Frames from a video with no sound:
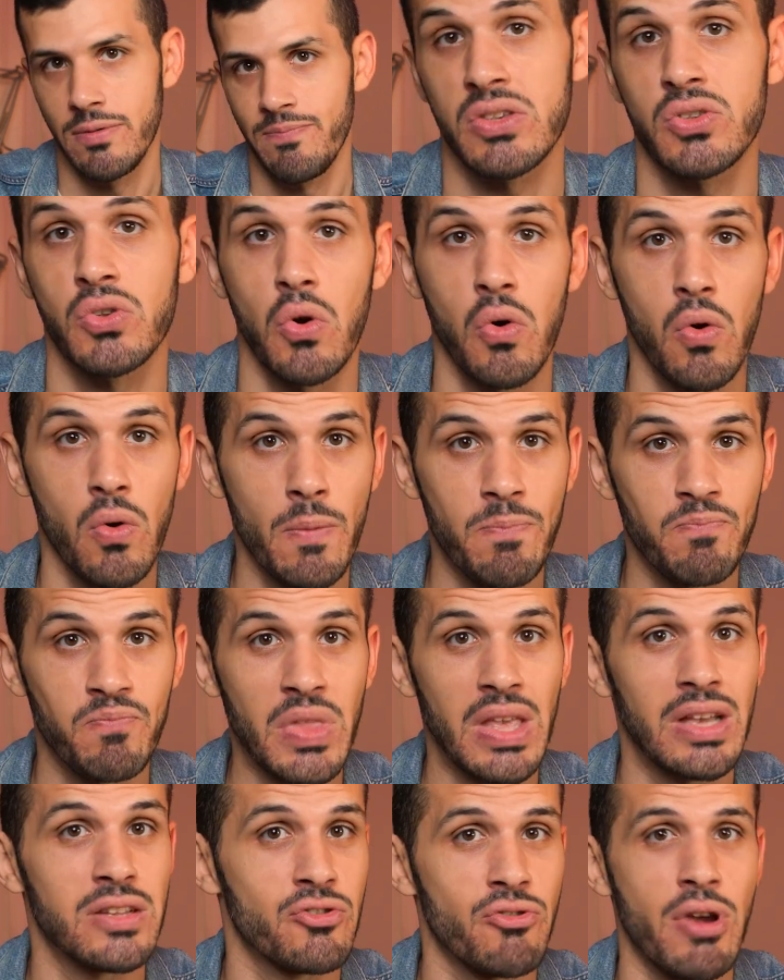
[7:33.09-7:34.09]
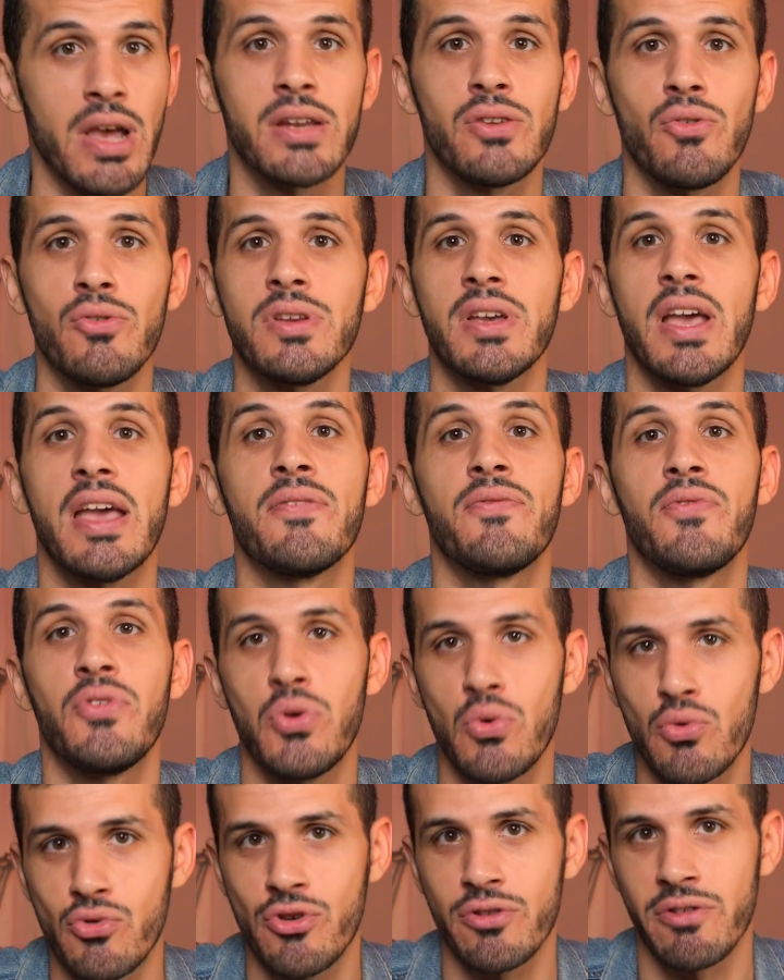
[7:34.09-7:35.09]
So, try doing a
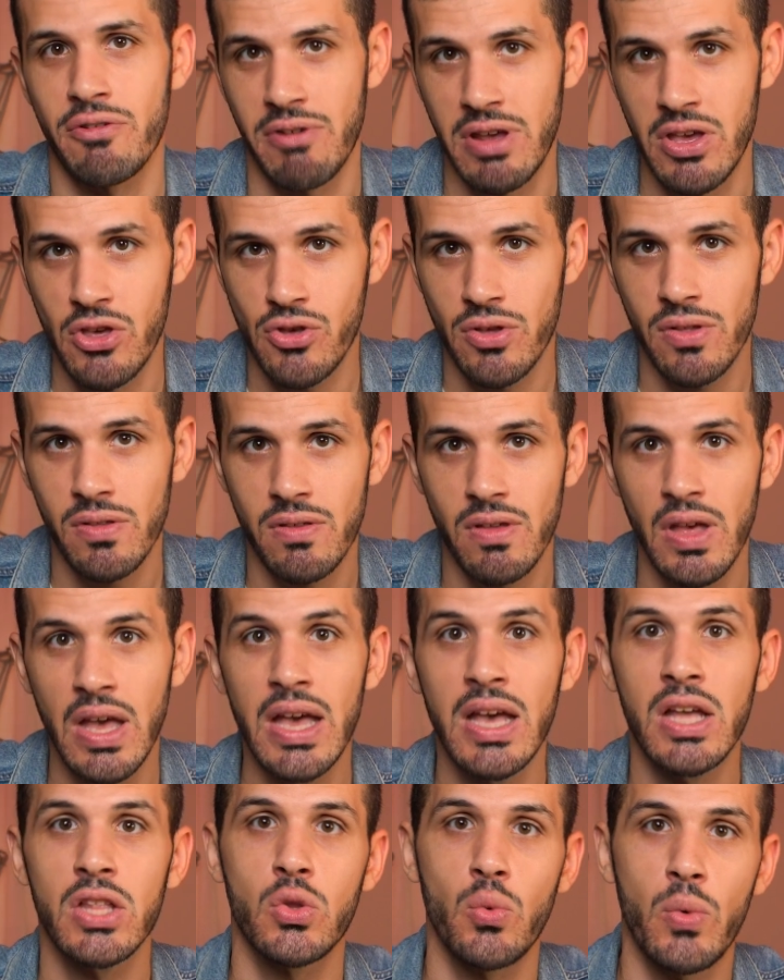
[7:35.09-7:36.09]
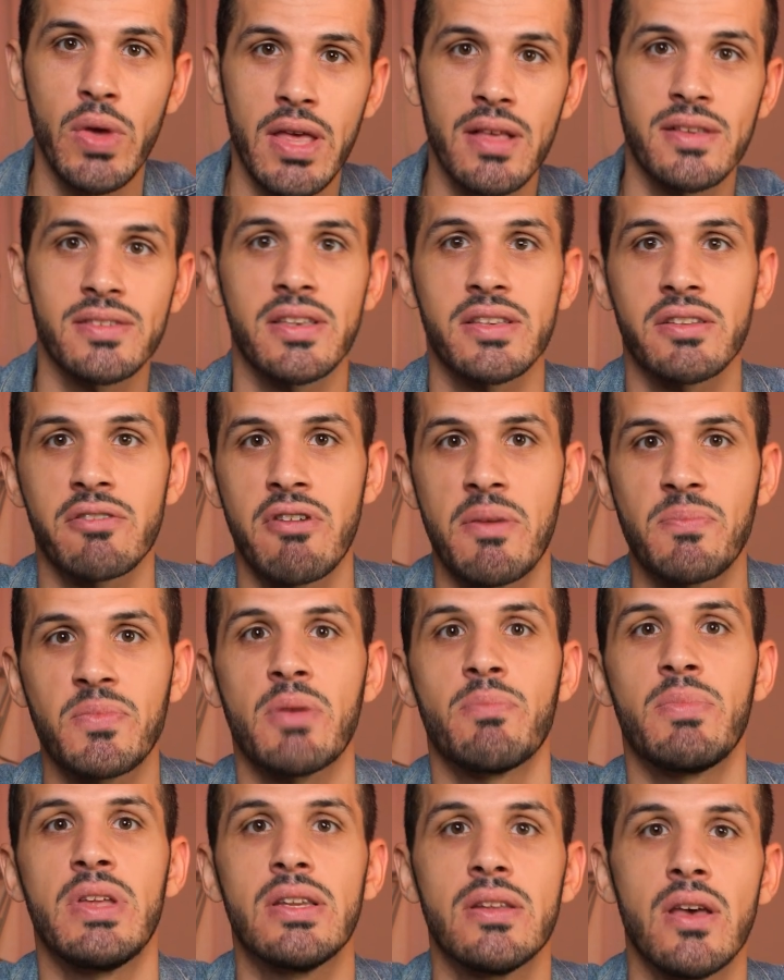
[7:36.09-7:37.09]
few generations, tweaking the script
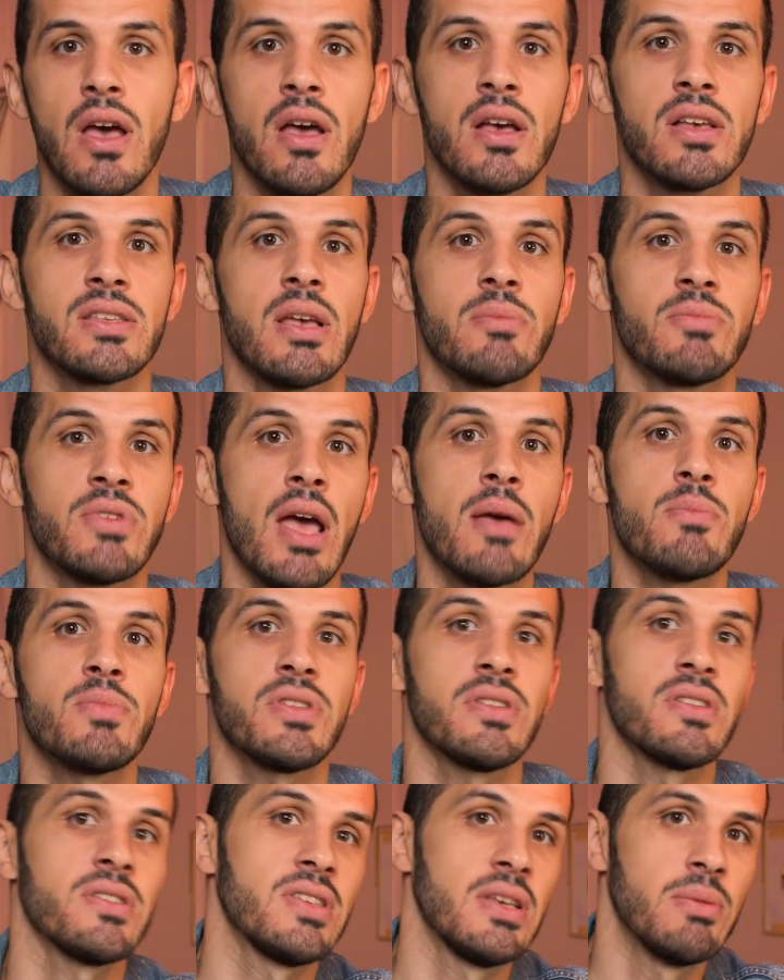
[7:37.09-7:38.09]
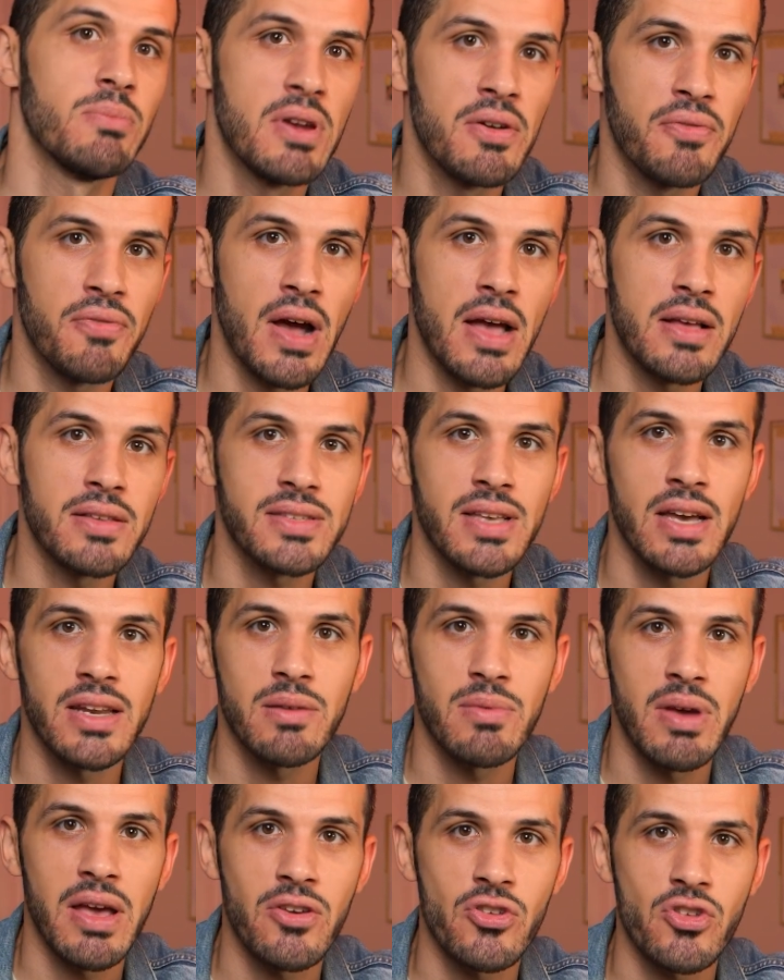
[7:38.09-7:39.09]
a bit, sometimes simplifying the
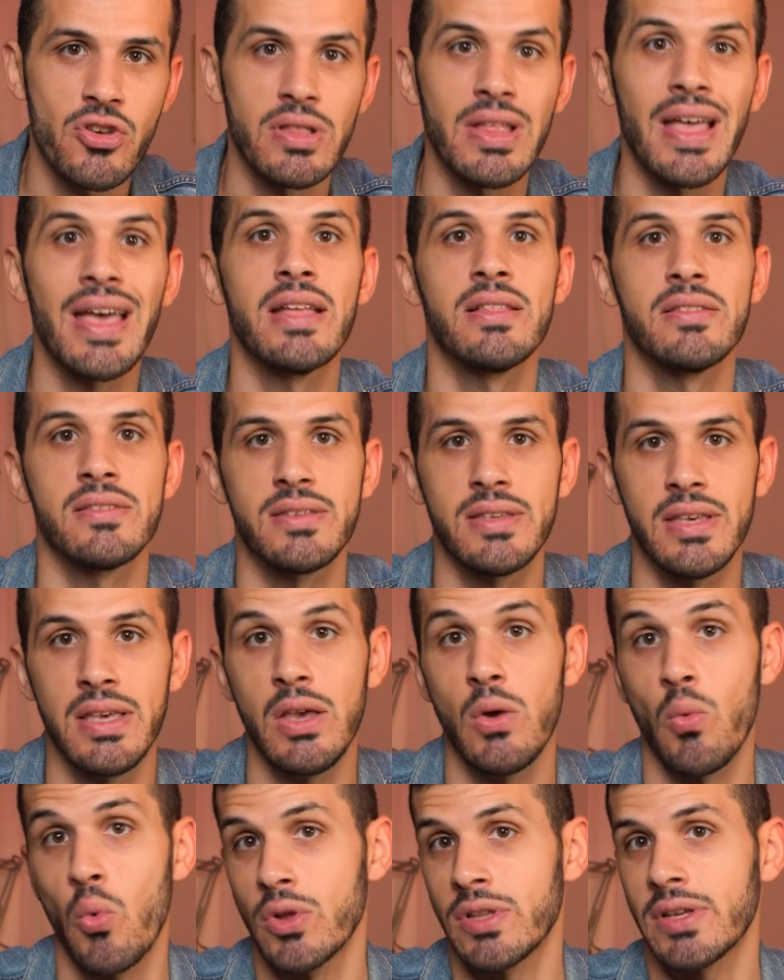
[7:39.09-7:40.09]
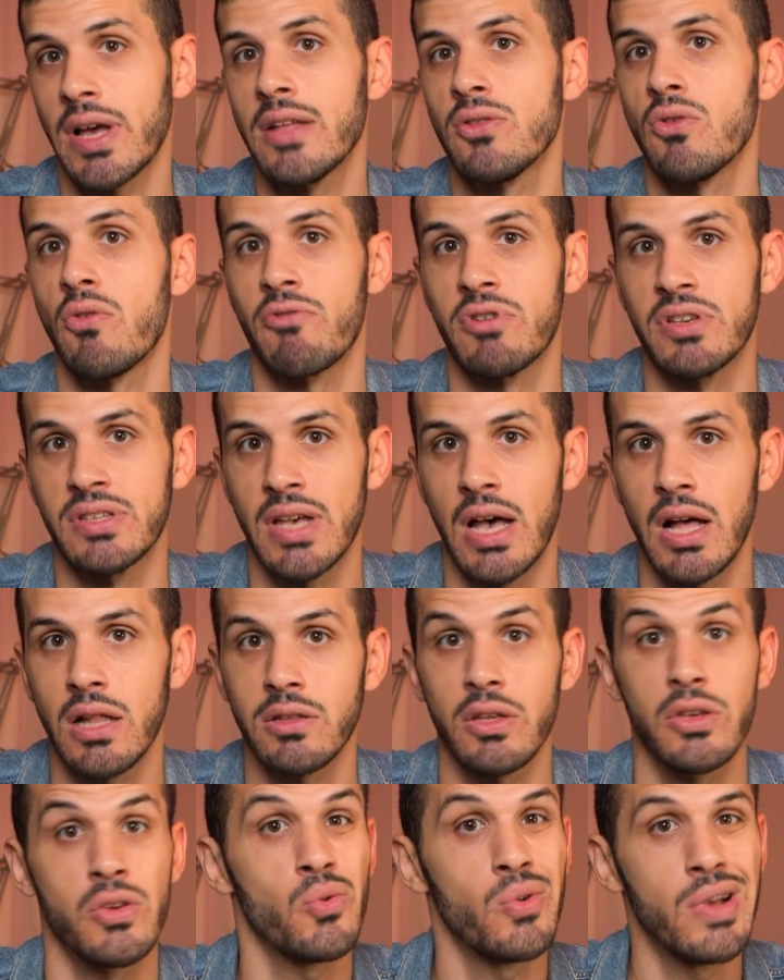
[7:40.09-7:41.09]
animation, and see what kind of
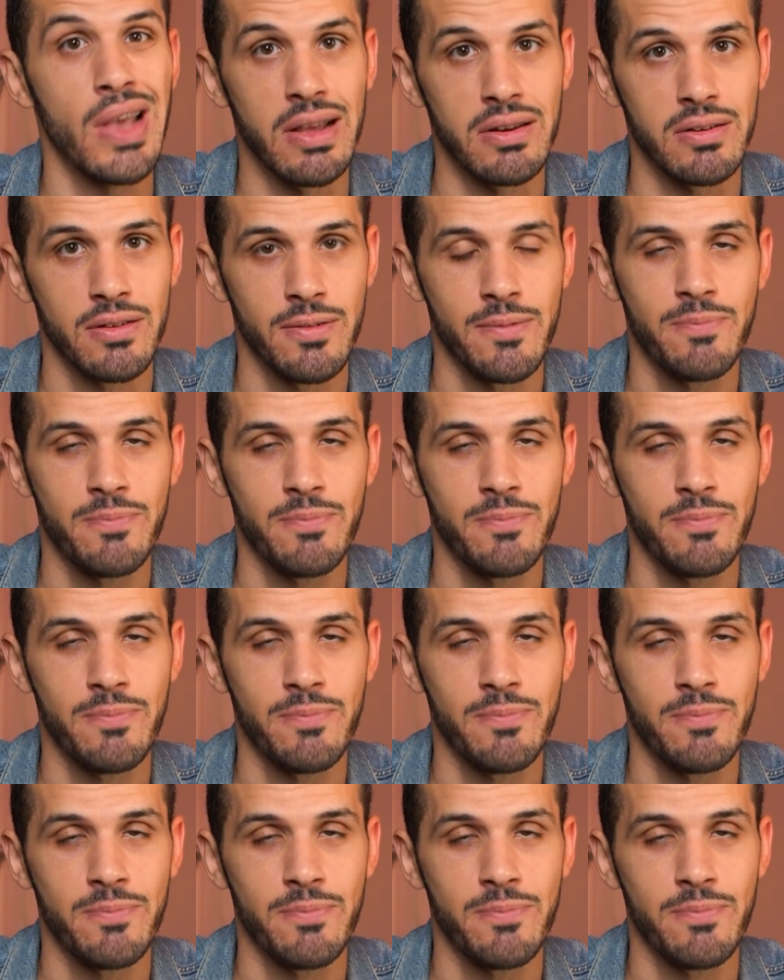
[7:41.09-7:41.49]
result you get.